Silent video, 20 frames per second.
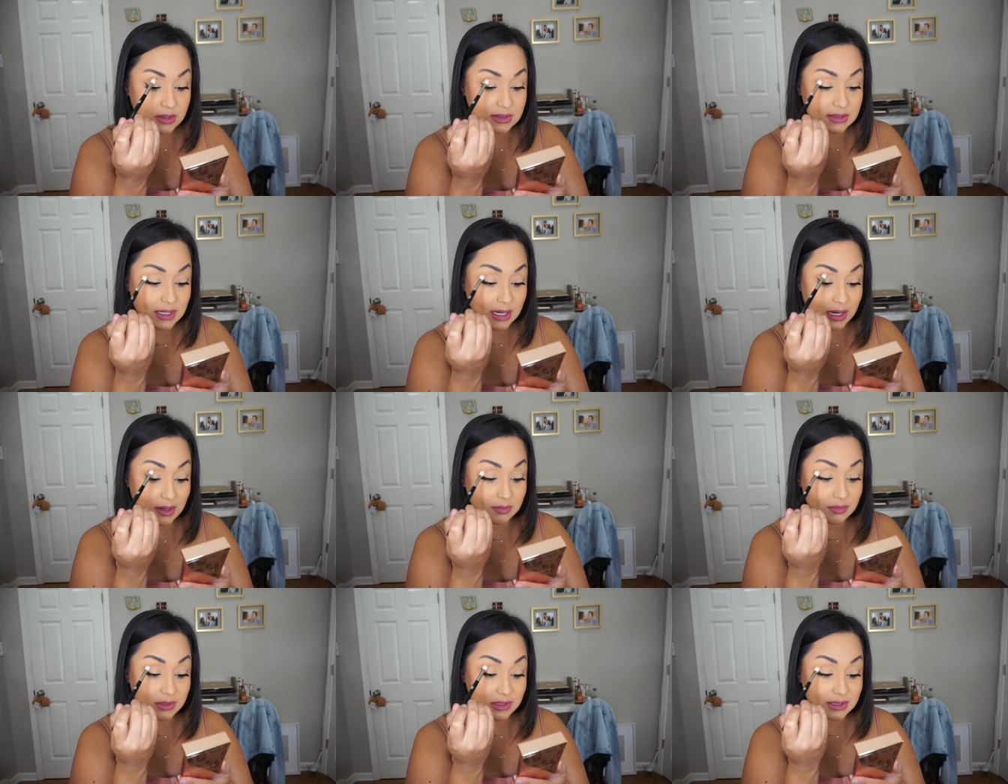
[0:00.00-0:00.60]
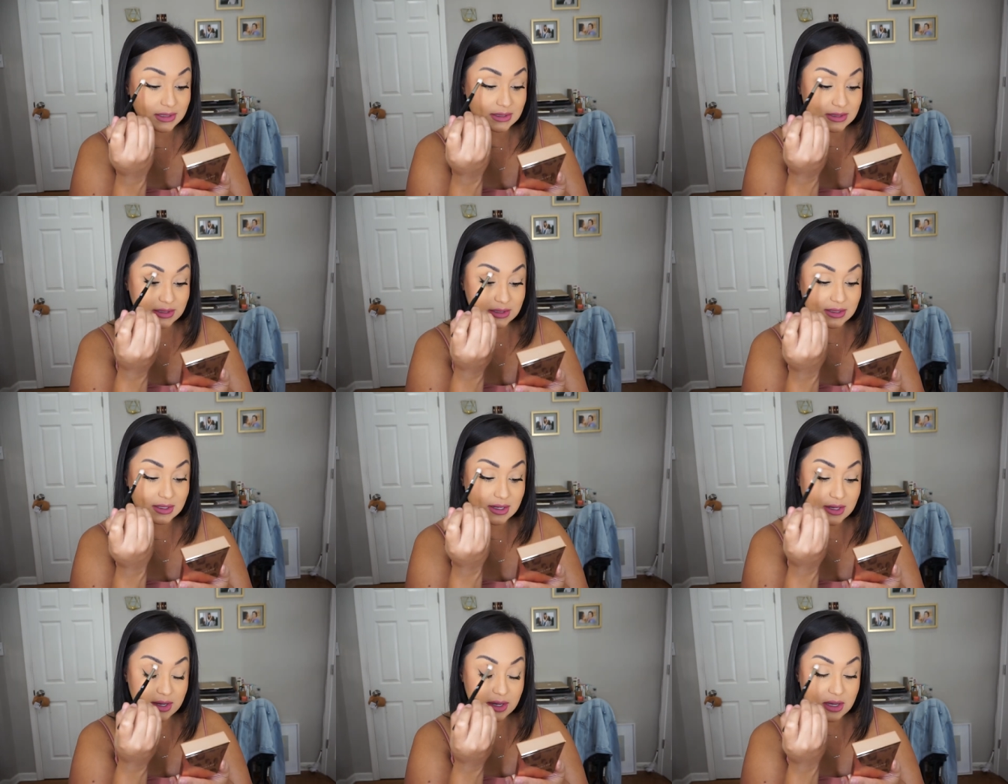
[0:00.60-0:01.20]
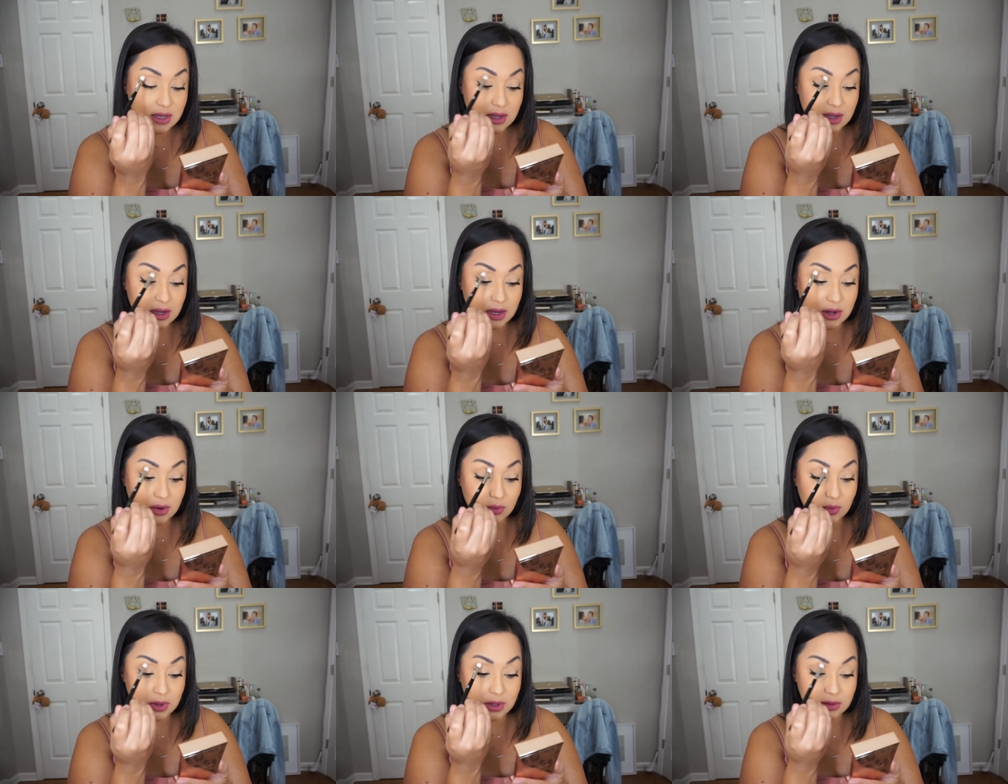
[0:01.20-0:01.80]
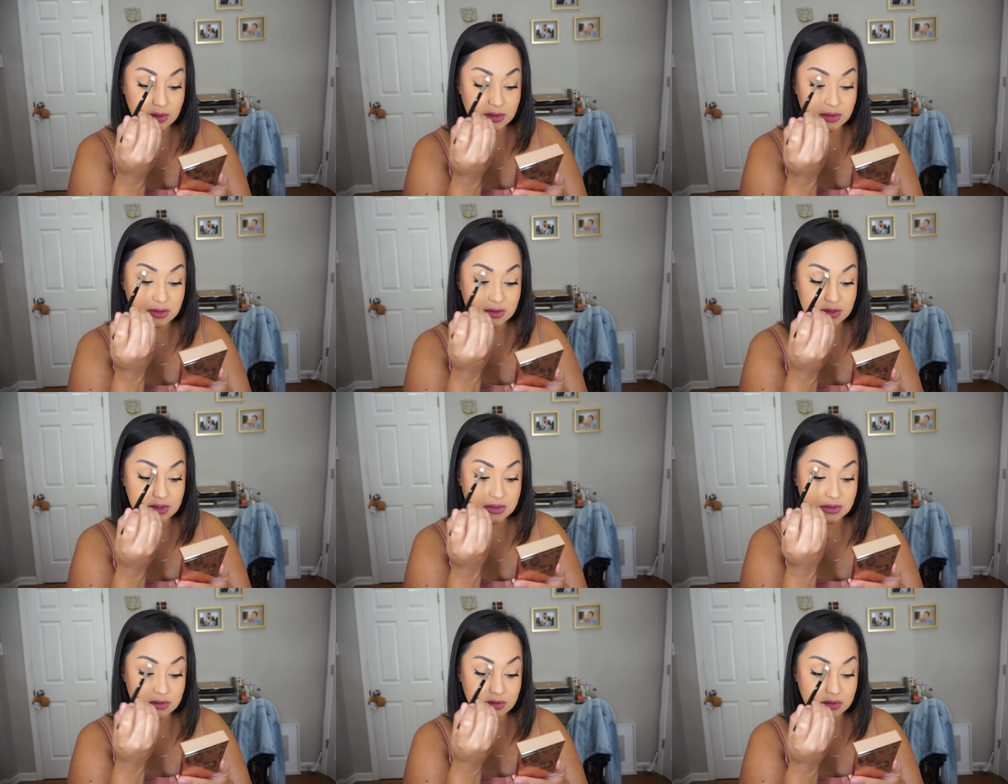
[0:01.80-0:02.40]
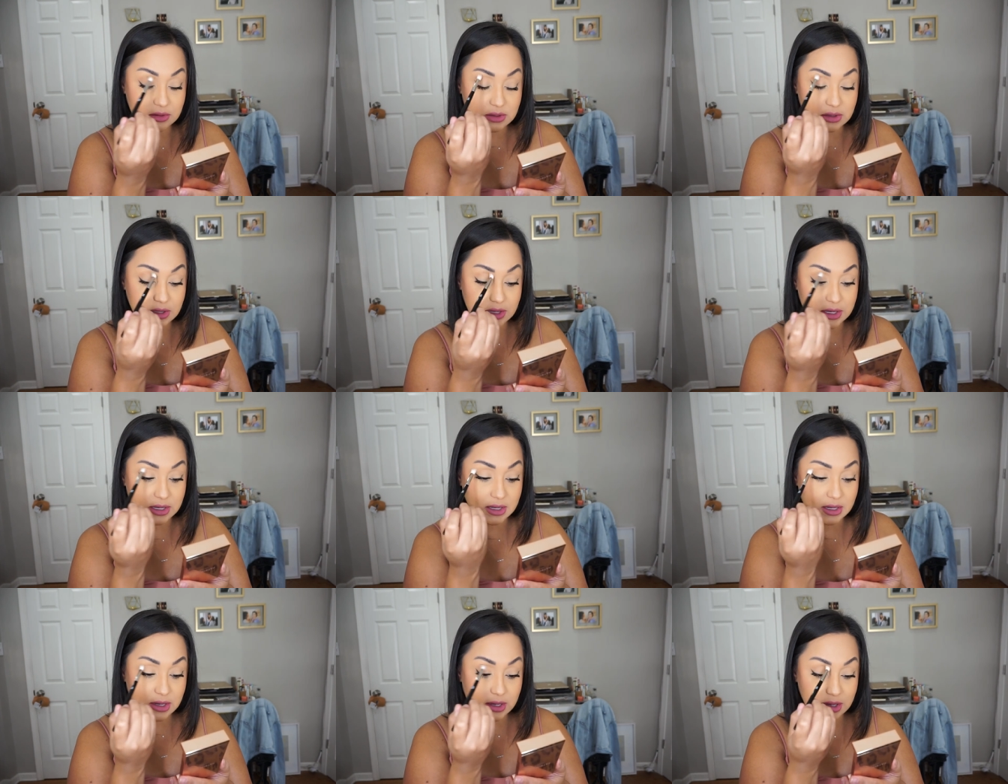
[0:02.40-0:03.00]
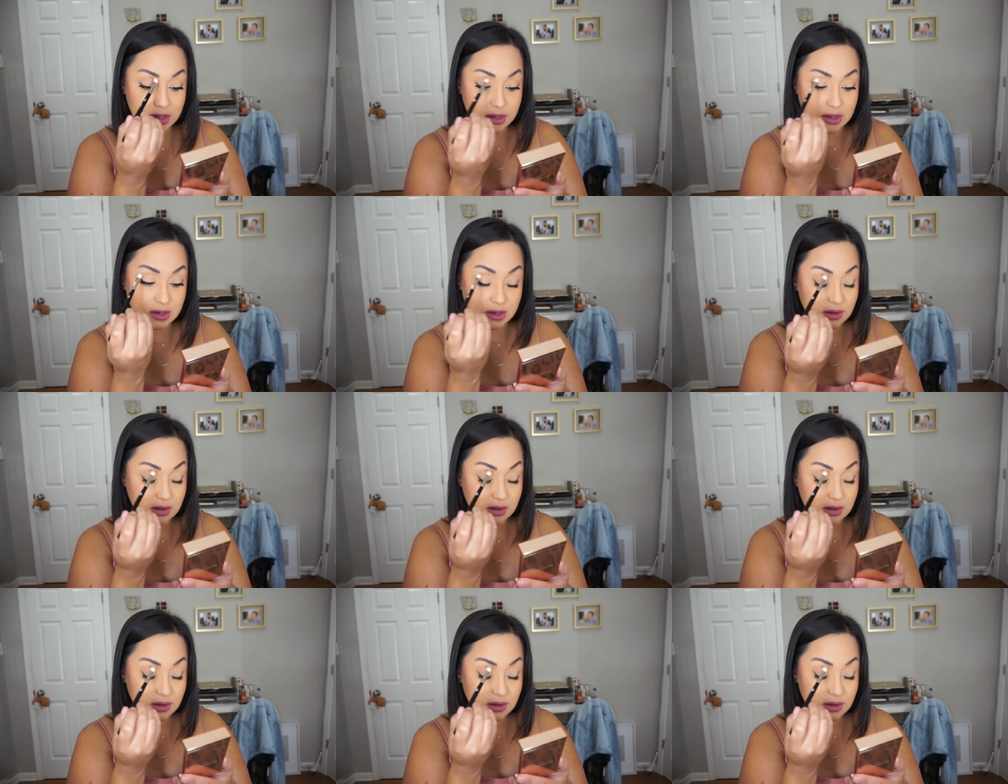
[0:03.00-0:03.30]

timeless. I don't want it to look like